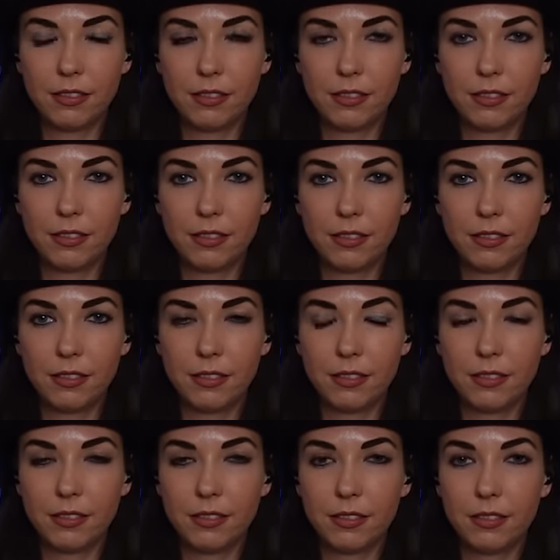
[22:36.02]

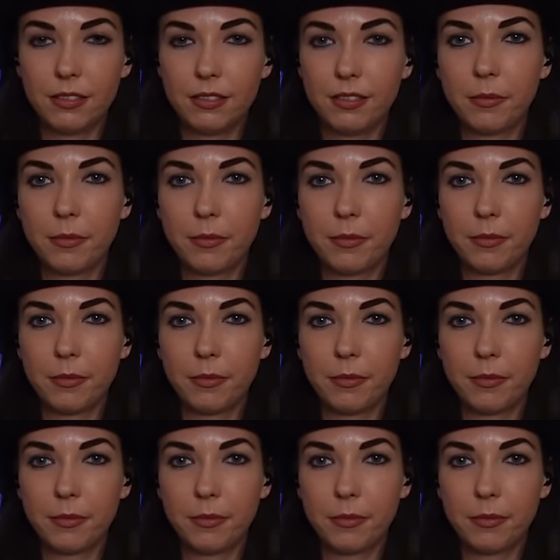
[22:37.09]

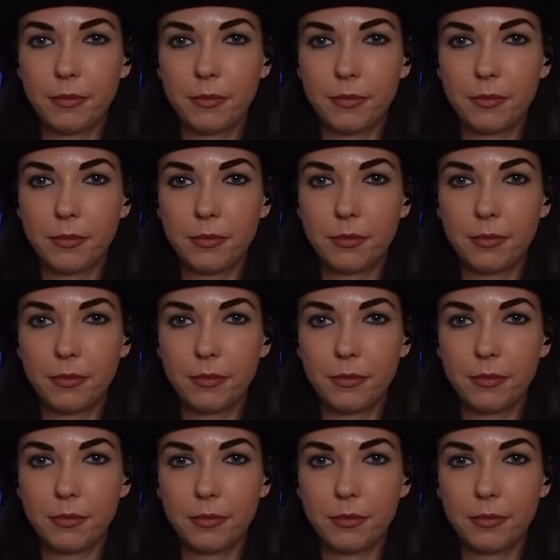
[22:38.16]
No words are spoken by the person on screen.